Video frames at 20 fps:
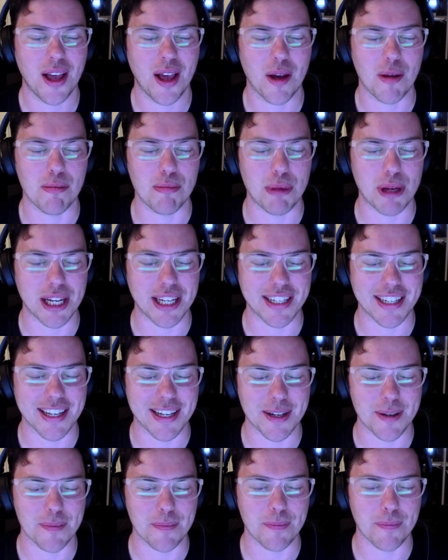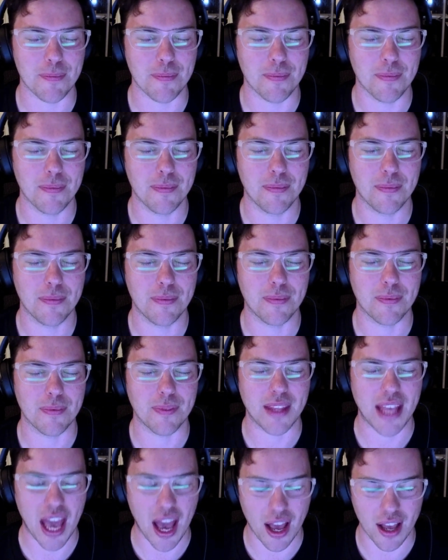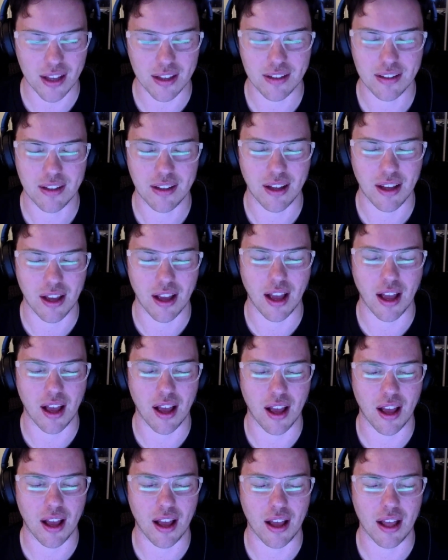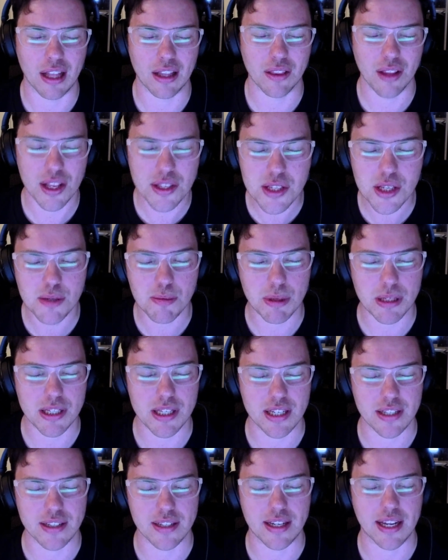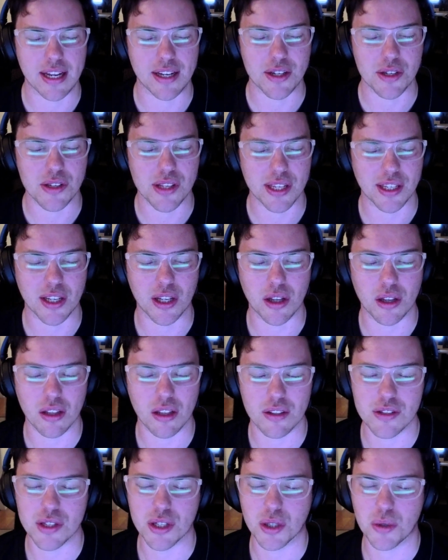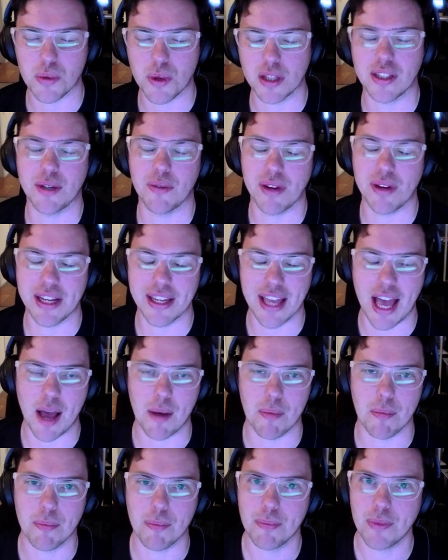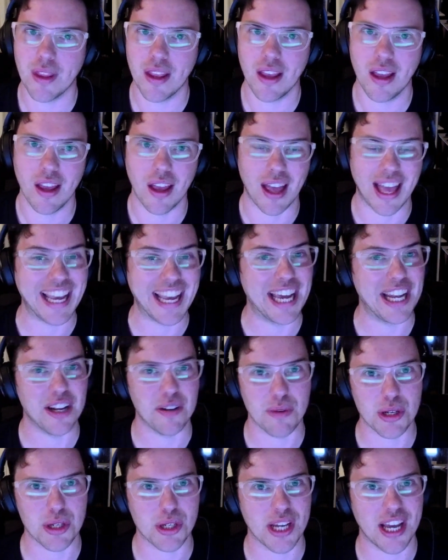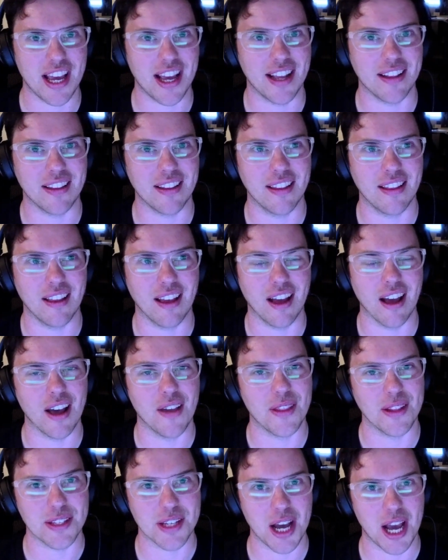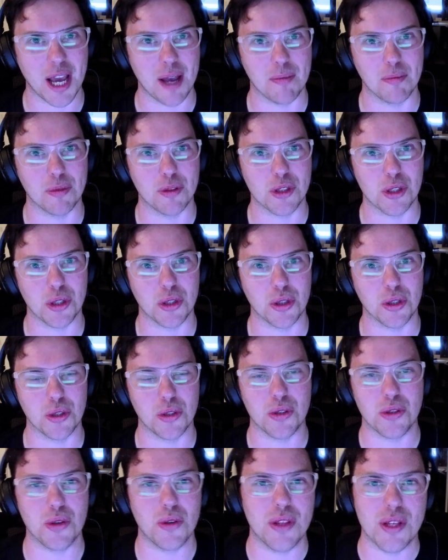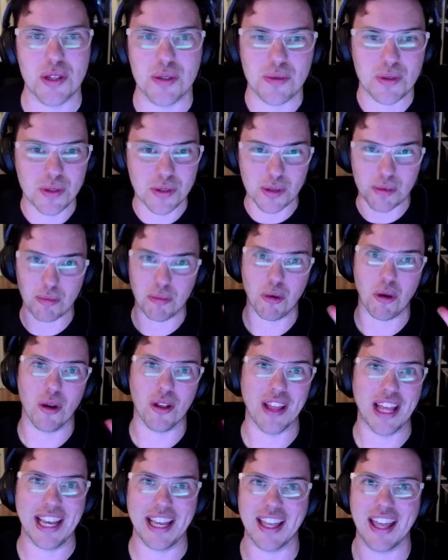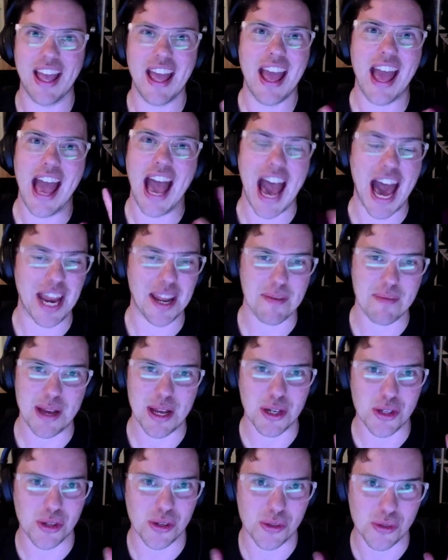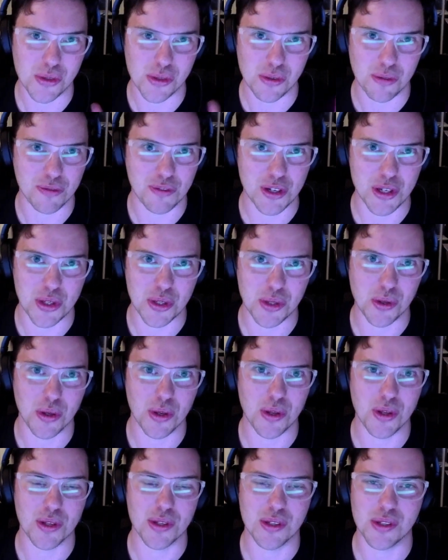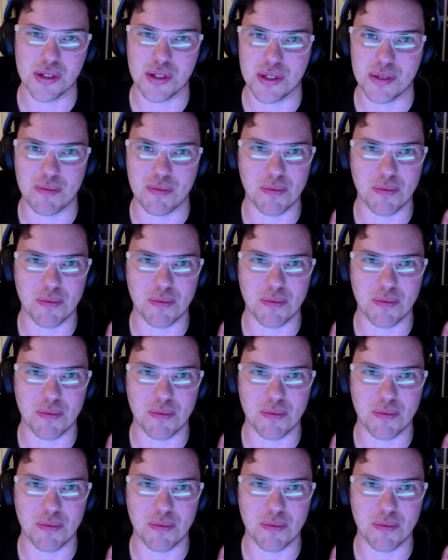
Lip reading: but yeah, lots has been done today. Just to quickly recap, again, I wish I had the time to do this with some more like animations or visuals or